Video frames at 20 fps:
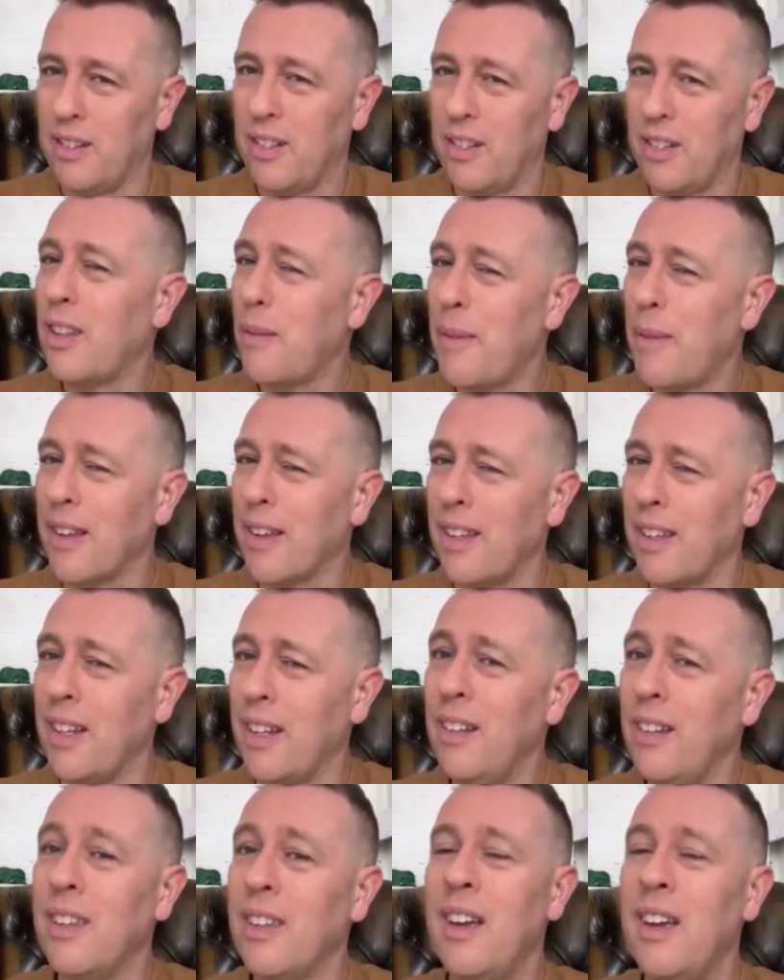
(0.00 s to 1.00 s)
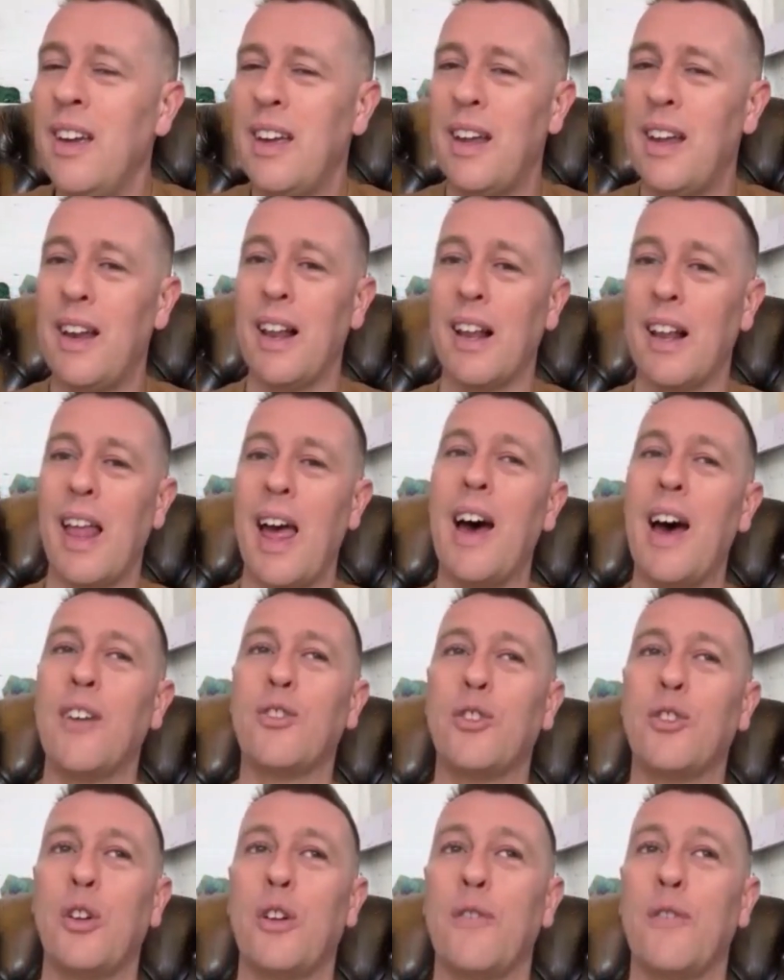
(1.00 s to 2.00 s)
Does that make sense? It
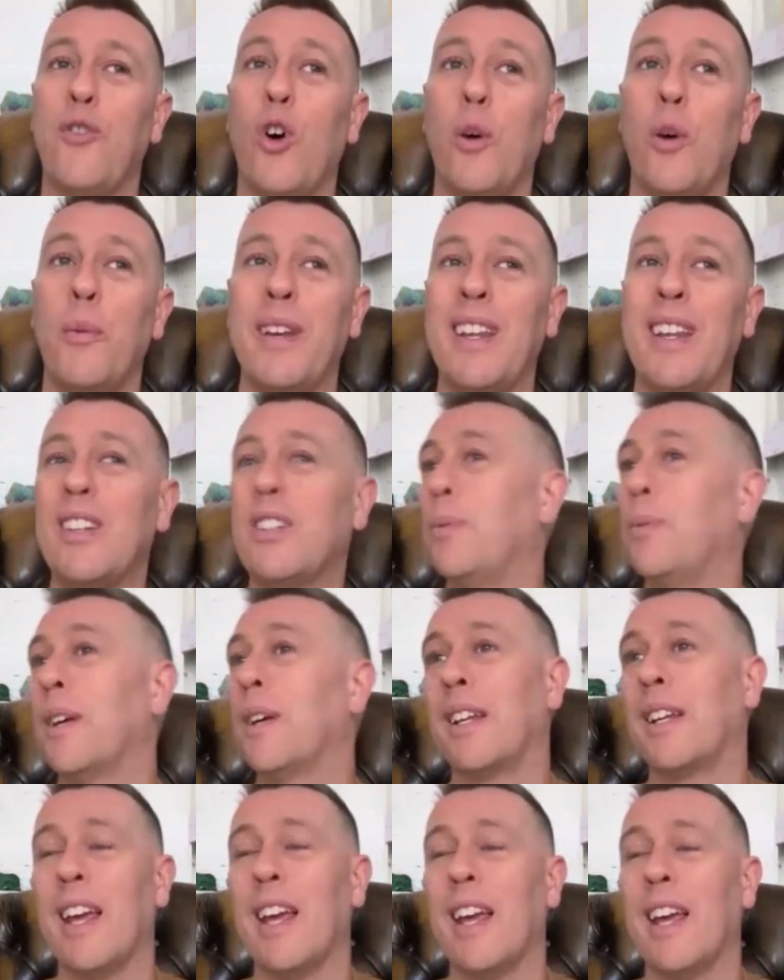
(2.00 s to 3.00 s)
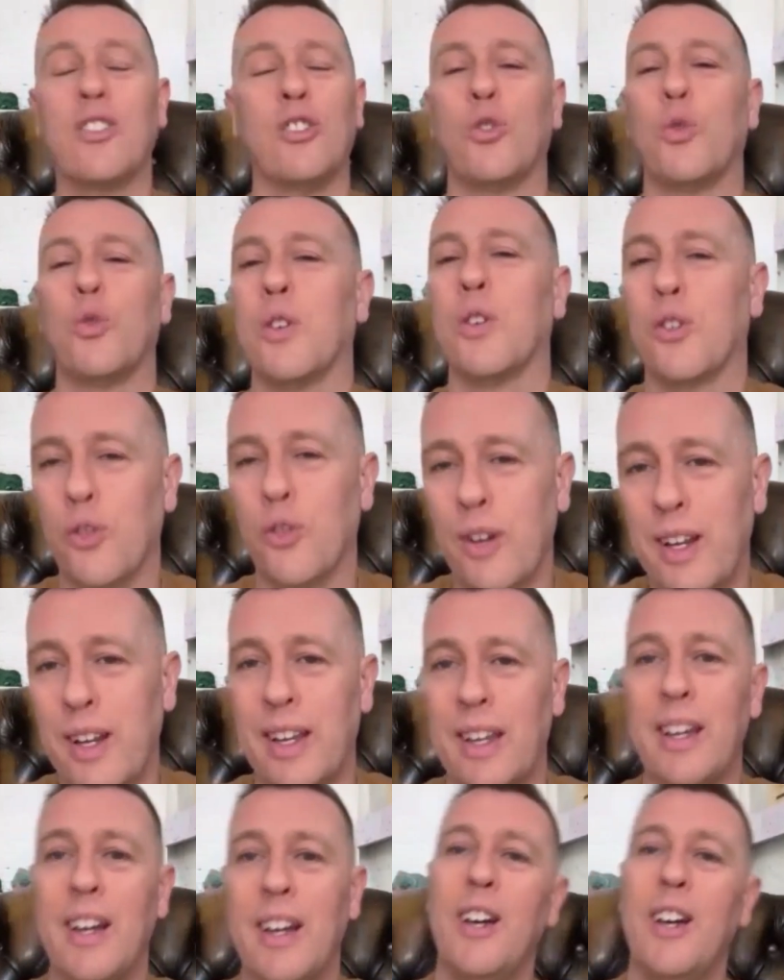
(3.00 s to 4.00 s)
allows you to form an intimate connection to a
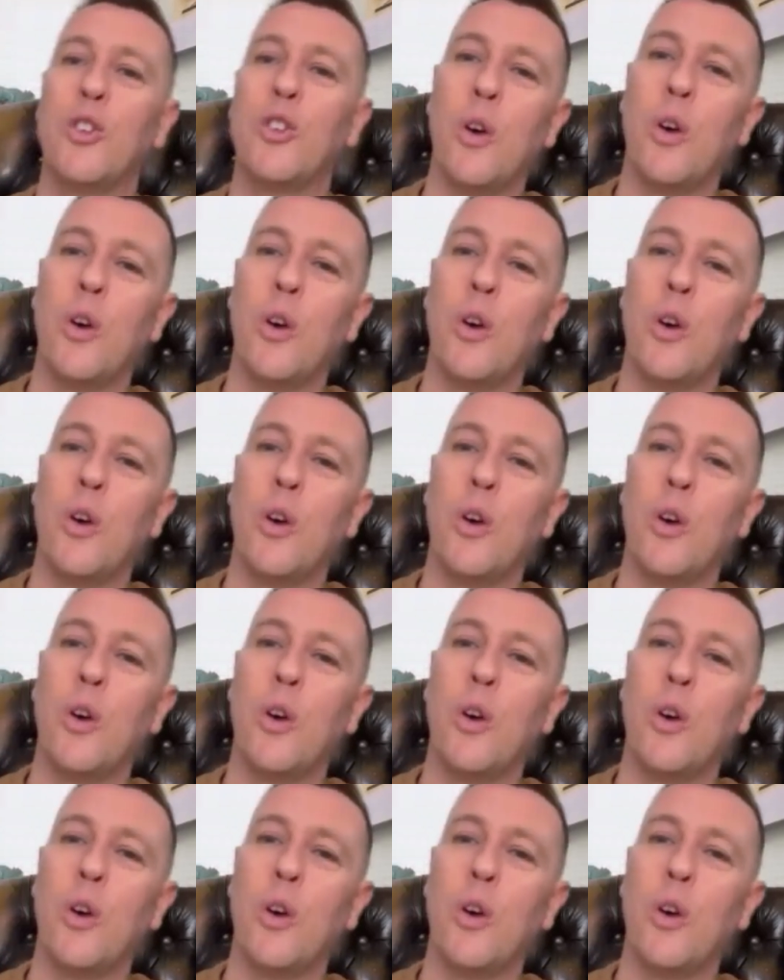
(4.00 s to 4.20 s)
tree,